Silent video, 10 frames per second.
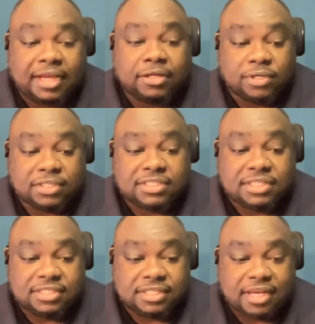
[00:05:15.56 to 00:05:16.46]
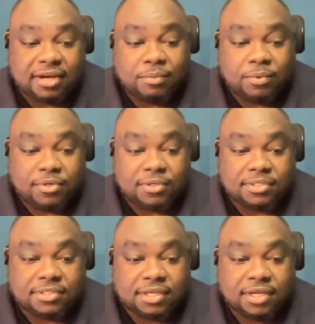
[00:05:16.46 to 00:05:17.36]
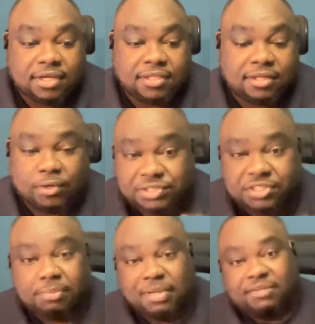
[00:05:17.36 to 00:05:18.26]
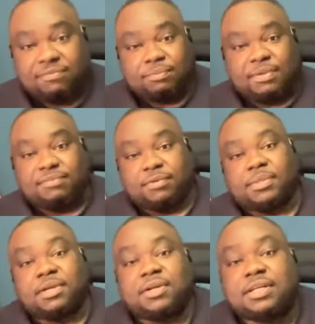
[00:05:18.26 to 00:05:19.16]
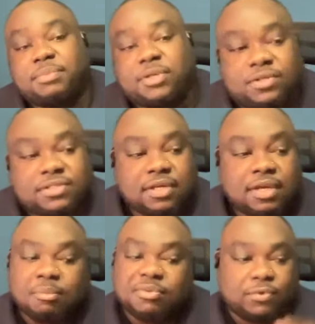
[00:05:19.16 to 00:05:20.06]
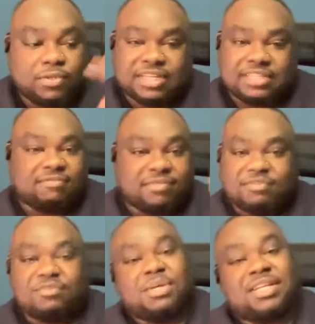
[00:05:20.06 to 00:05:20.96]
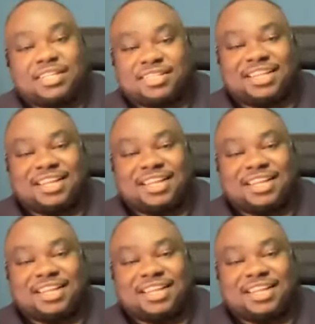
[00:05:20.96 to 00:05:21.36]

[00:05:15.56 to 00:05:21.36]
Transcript: I can honestly say was the launching pad for my film career because before that I've lived many other